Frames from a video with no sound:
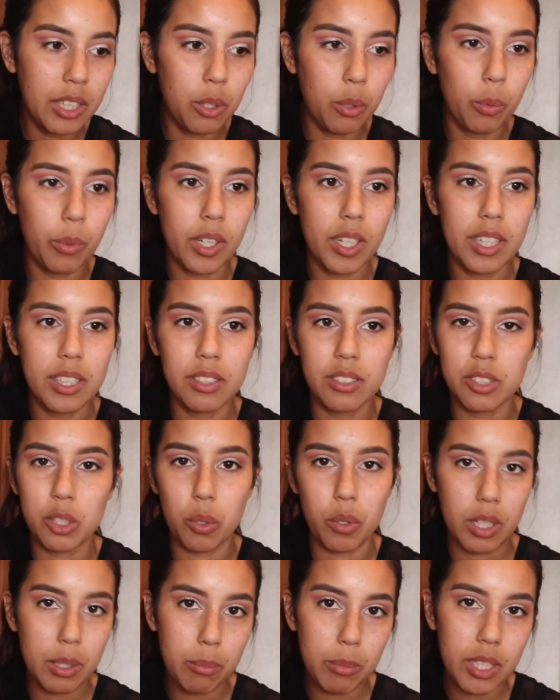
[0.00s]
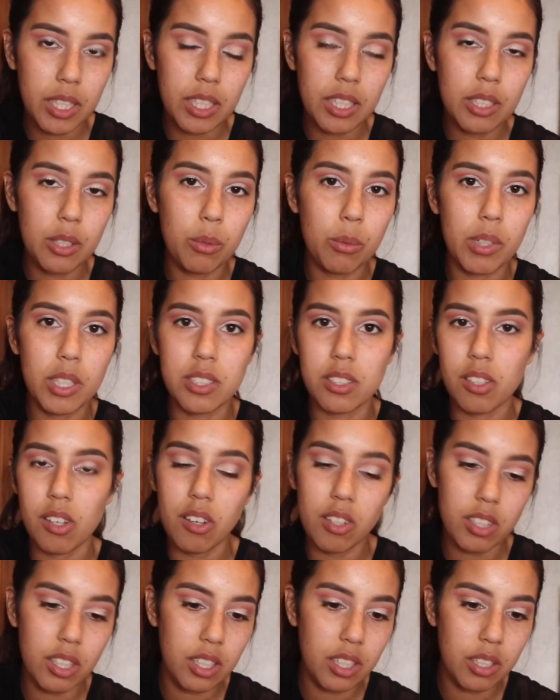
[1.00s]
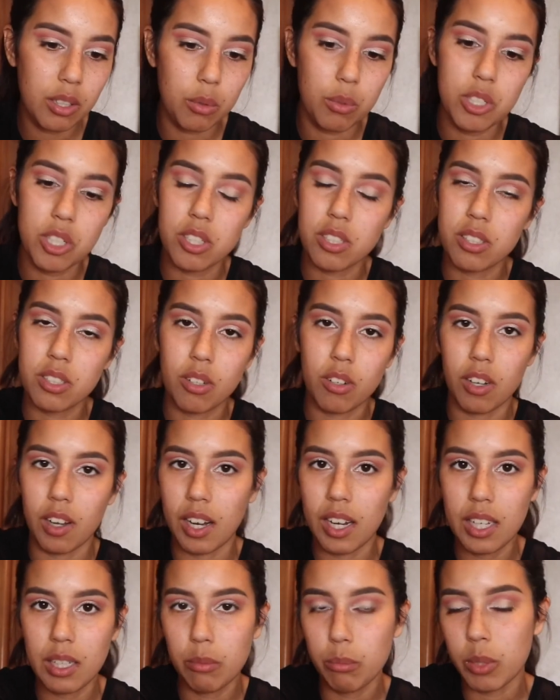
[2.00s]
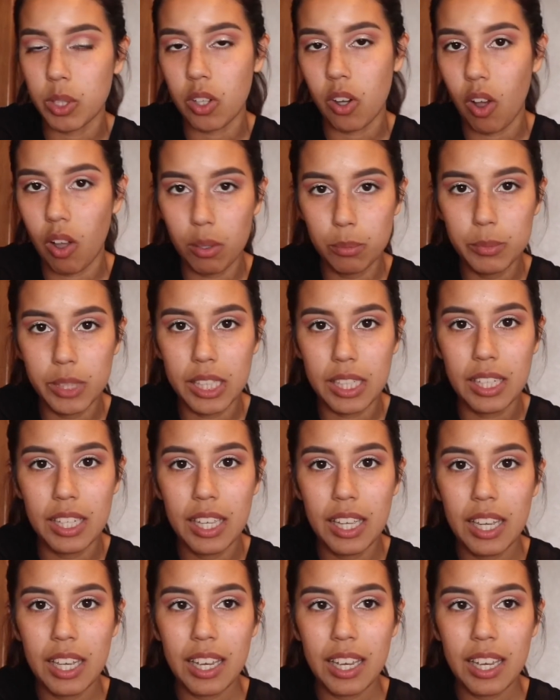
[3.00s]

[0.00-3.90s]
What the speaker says: You weren't screaming, you weren't talking, you were just crying, but calmly.